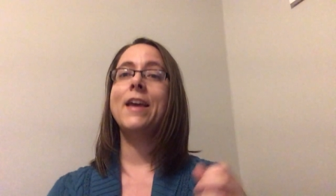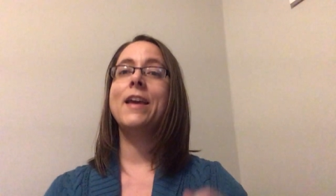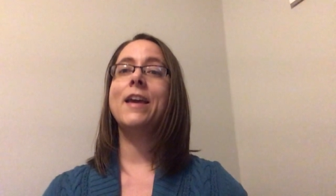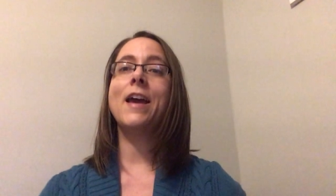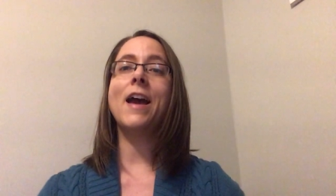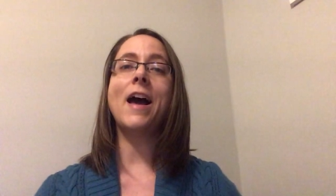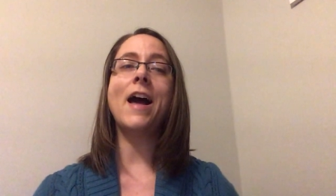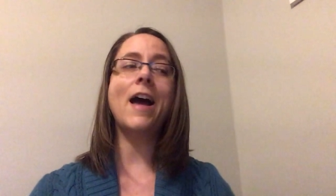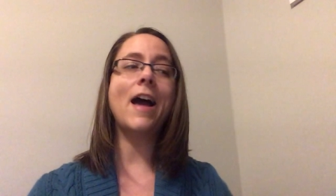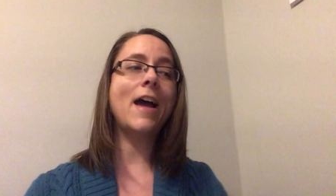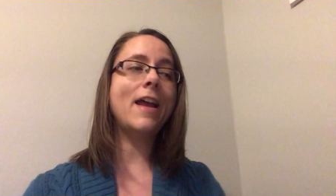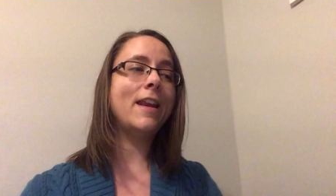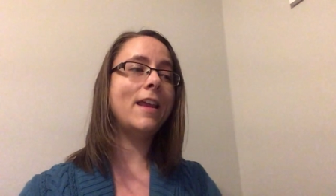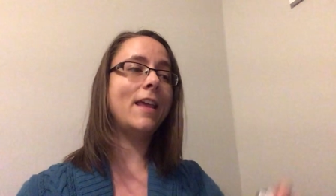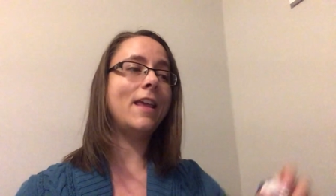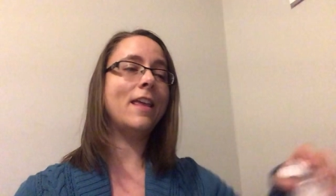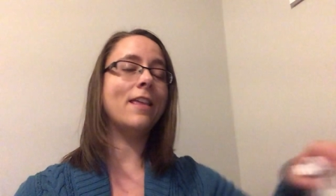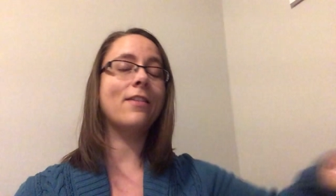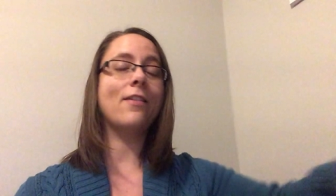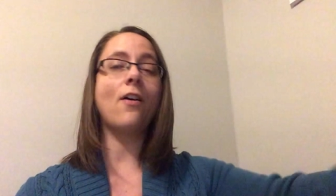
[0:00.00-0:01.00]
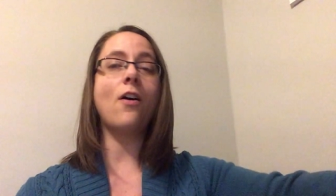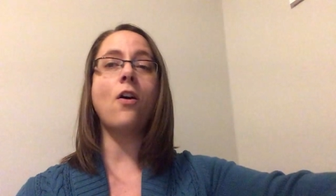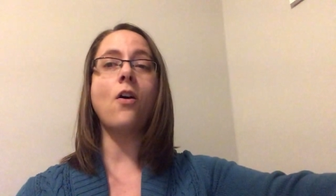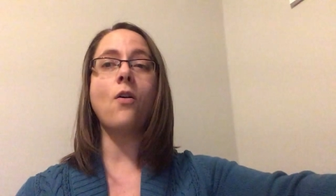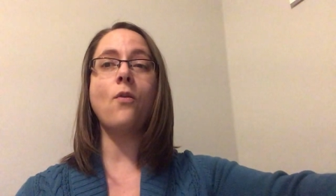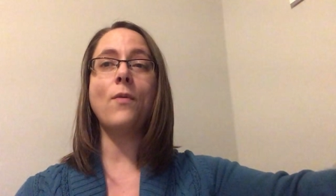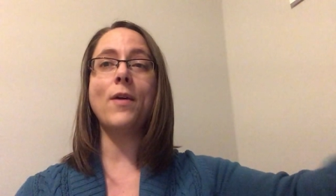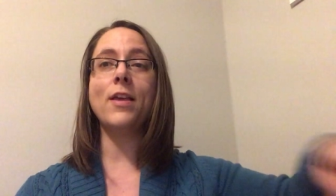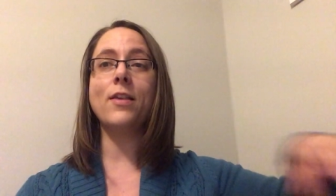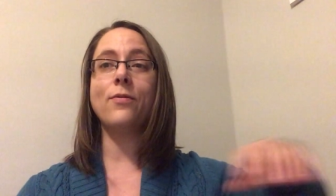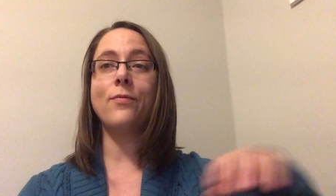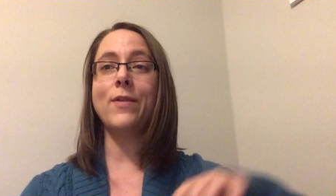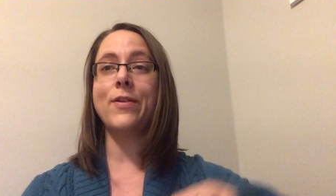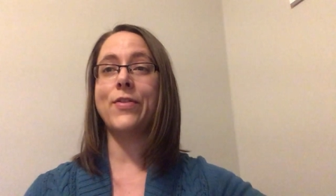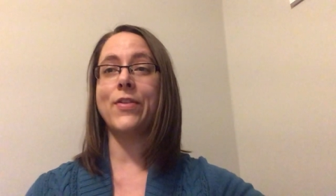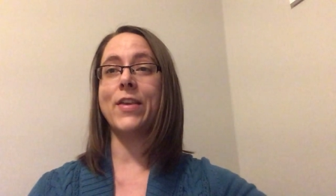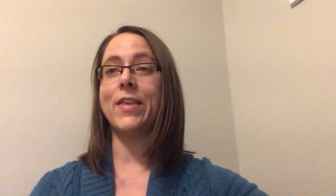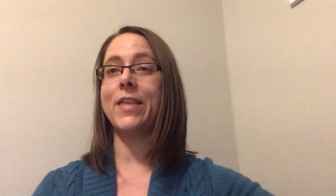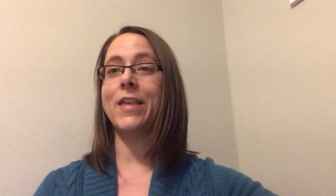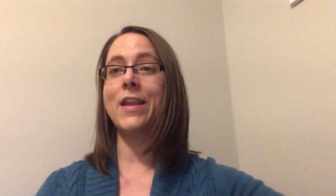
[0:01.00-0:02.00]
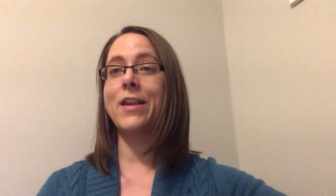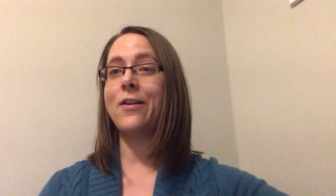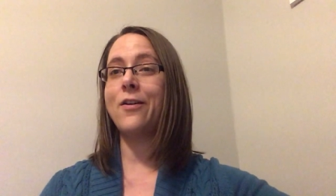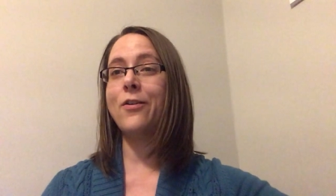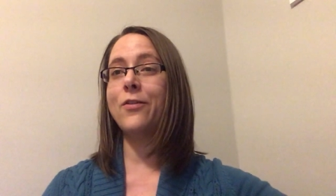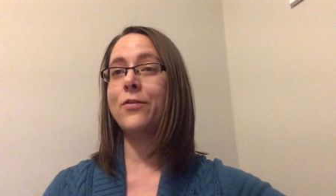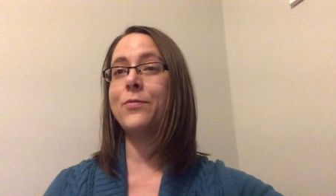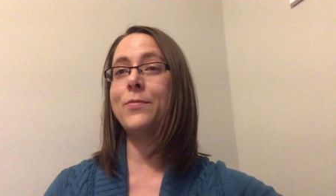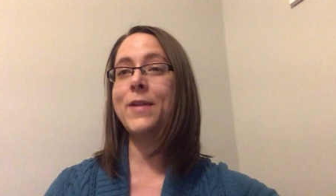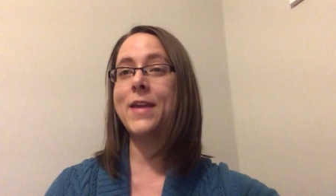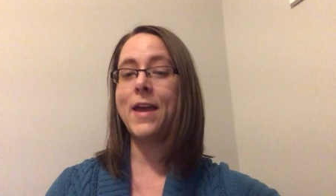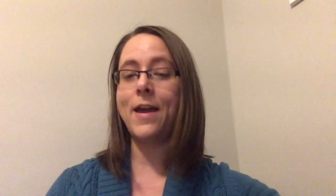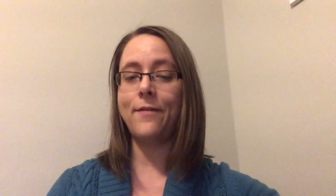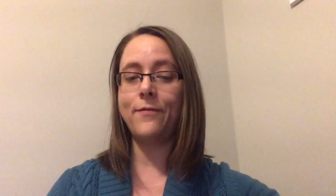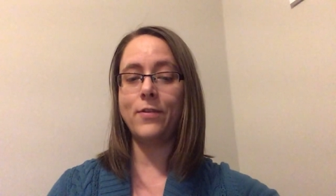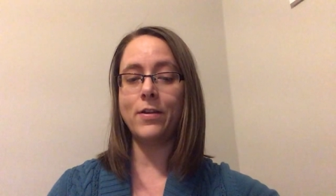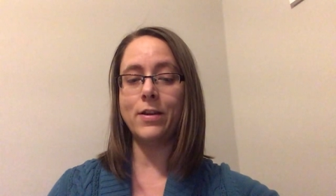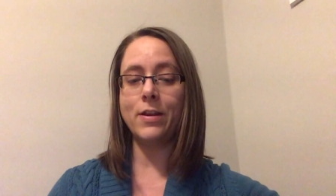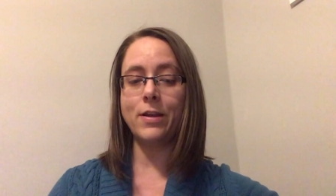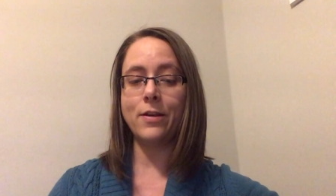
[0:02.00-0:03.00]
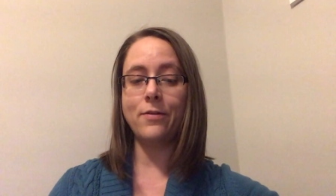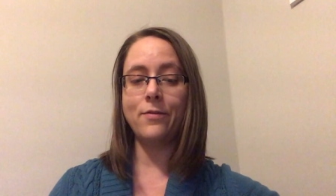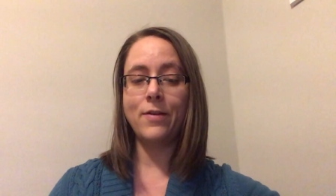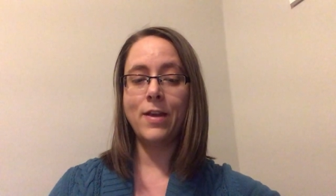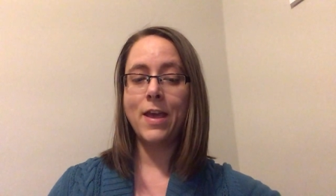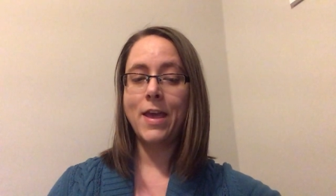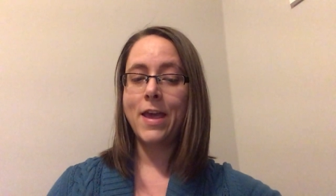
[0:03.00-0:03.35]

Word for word: God is always with us. And all we have to do